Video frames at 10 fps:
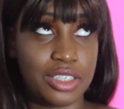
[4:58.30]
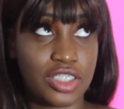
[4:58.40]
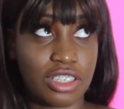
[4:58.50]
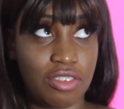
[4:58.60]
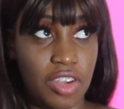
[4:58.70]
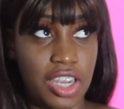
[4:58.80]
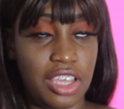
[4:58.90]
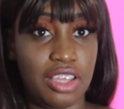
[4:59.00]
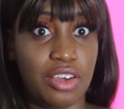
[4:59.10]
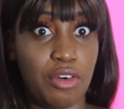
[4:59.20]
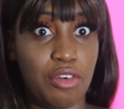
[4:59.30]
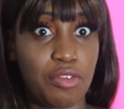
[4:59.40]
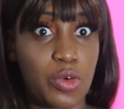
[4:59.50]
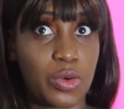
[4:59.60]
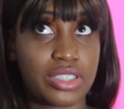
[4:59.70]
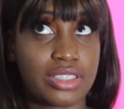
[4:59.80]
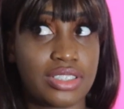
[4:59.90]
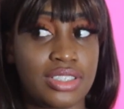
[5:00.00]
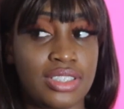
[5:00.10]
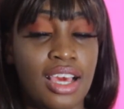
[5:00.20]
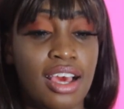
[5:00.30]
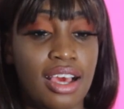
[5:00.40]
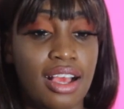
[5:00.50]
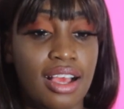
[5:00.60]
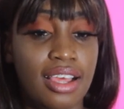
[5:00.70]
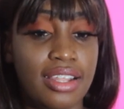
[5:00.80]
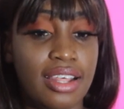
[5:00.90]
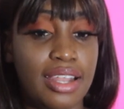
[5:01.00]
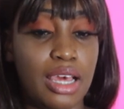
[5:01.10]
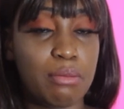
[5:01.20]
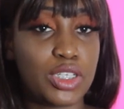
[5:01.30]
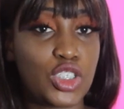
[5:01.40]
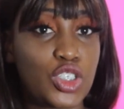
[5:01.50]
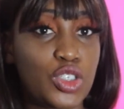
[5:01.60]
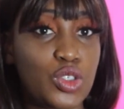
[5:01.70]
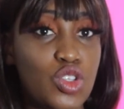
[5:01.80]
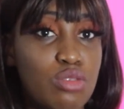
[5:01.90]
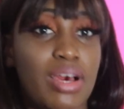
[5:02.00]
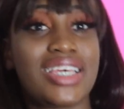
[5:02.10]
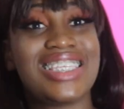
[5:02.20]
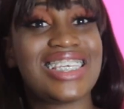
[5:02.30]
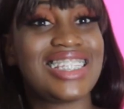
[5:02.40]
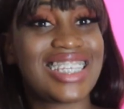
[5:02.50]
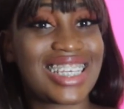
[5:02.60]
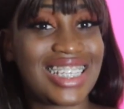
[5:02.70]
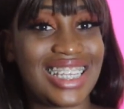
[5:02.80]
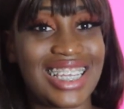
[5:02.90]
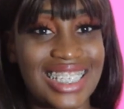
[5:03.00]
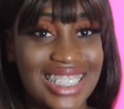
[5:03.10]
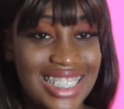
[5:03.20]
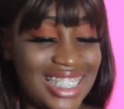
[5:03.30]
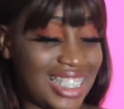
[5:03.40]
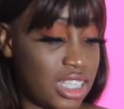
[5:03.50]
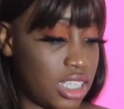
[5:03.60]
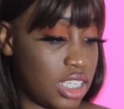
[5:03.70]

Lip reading: Chick-fil-A, of course. the number two spicy chicken deluxe